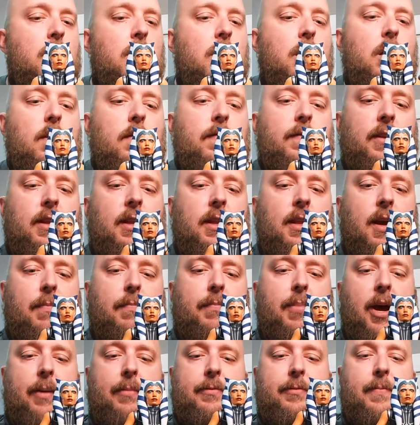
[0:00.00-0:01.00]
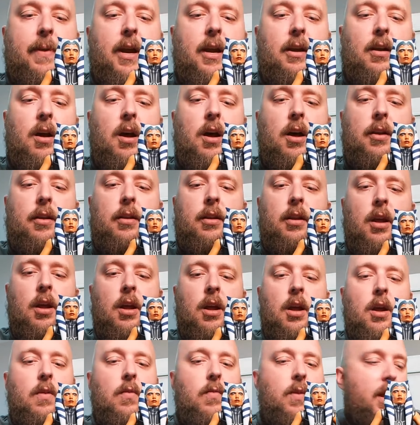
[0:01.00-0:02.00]
Hopefully that pops back on.
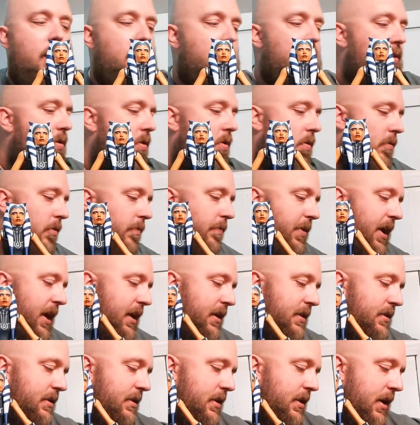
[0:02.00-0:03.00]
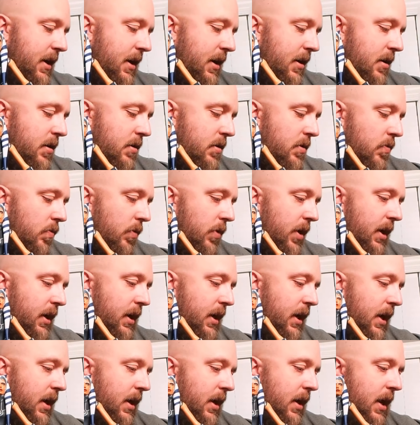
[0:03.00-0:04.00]
We get the normal base there. We
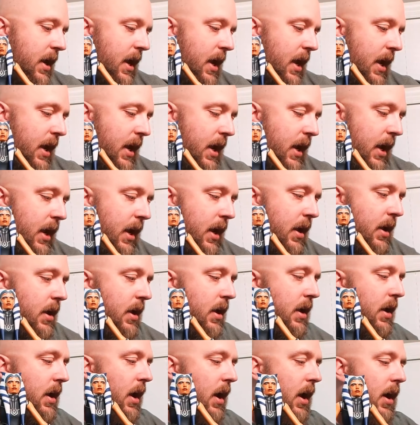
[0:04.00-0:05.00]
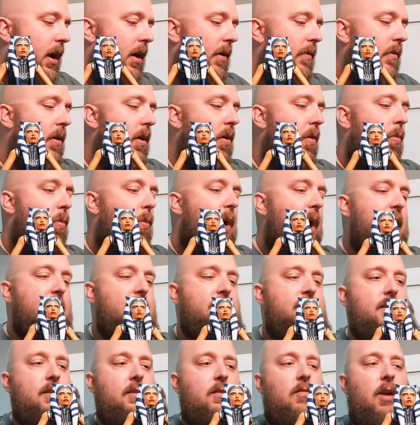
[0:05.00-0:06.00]
get a
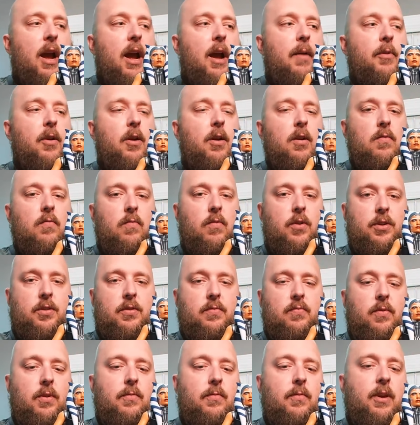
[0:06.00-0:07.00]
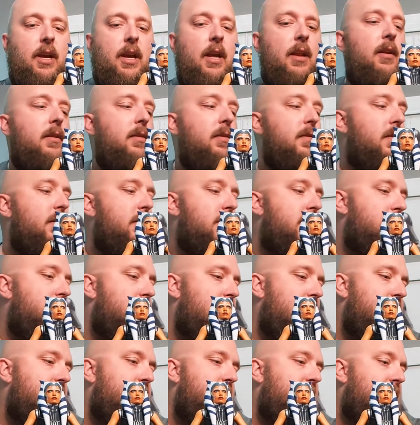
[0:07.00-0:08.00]
waist grabber, which we will get into in
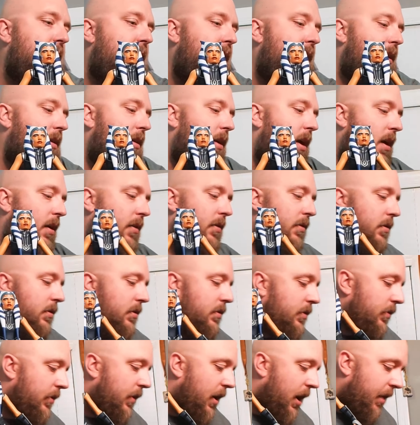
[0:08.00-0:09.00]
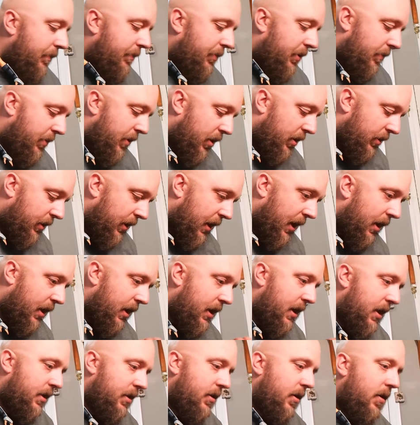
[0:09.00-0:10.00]
a minute. Not that
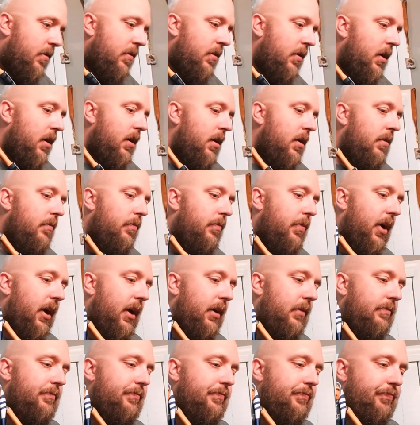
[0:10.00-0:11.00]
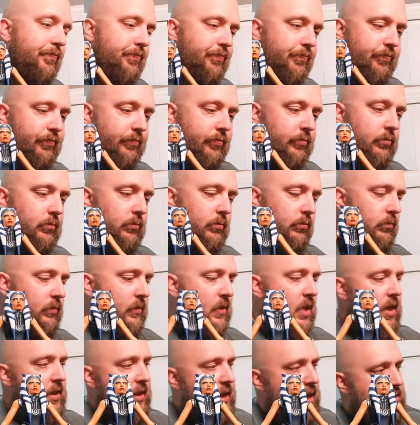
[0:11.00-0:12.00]
either. But
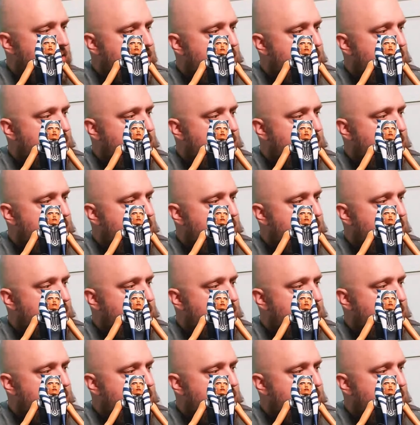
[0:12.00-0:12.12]
there's